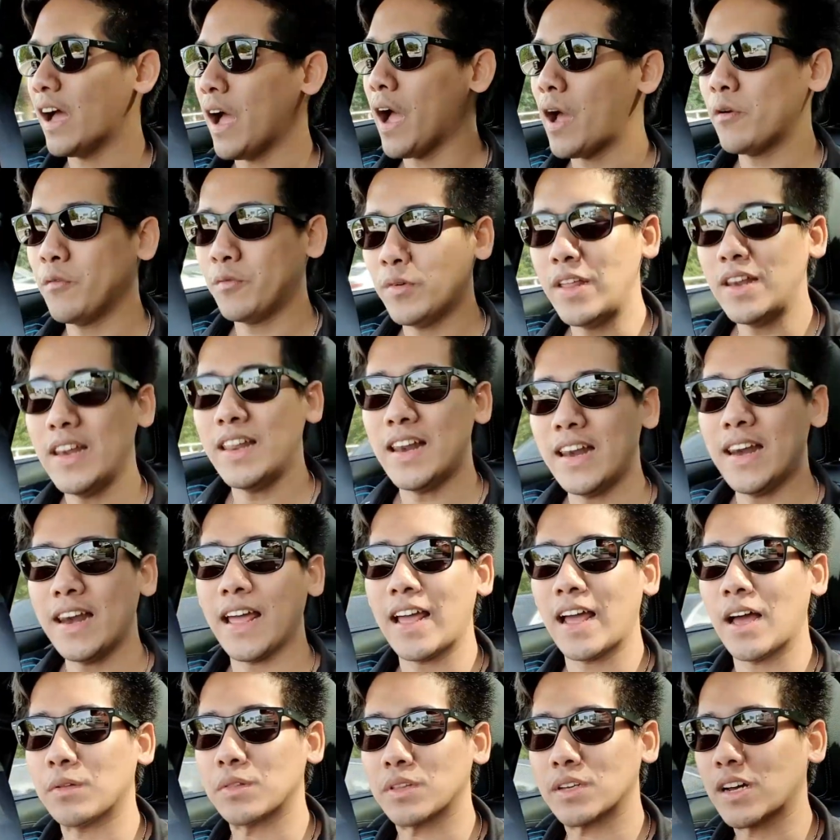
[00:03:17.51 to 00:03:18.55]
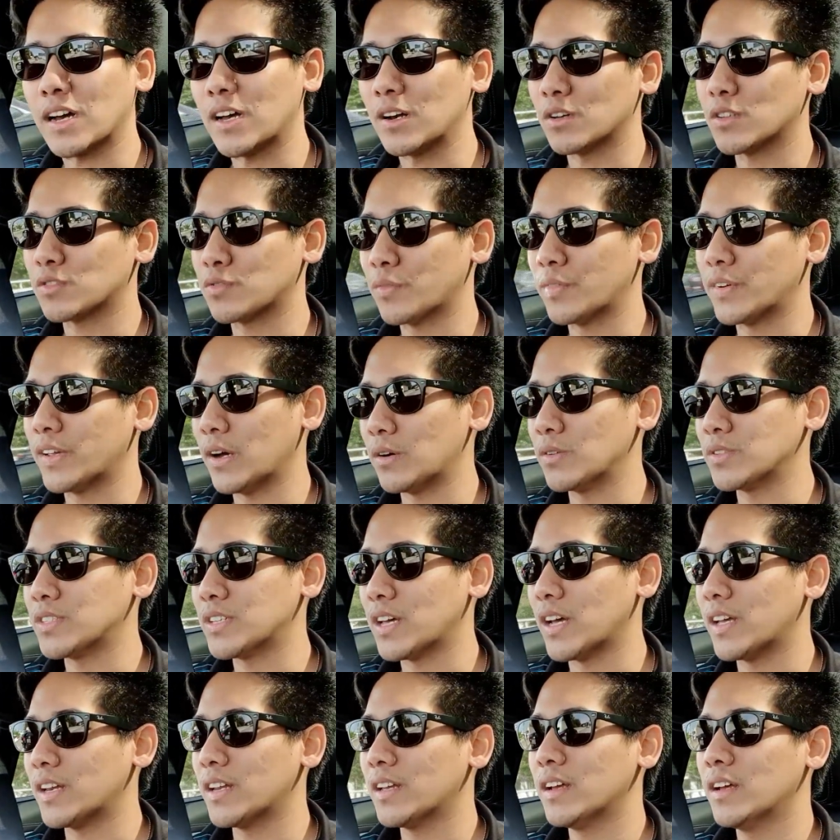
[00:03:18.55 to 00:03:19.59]
I really like how the car looks from the
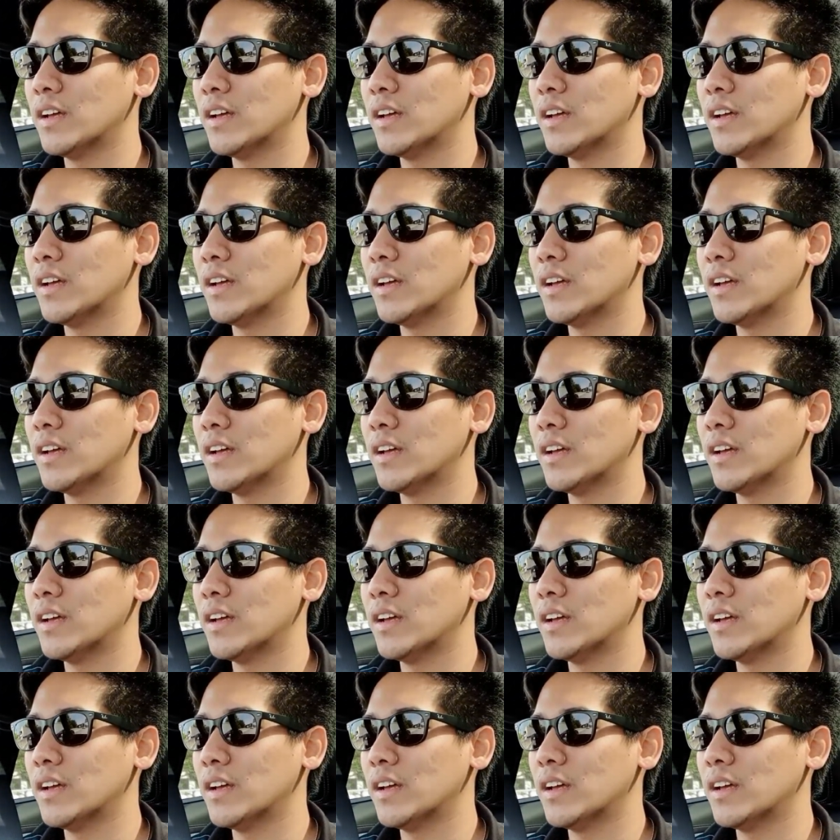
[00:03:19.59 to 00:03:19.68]
outside.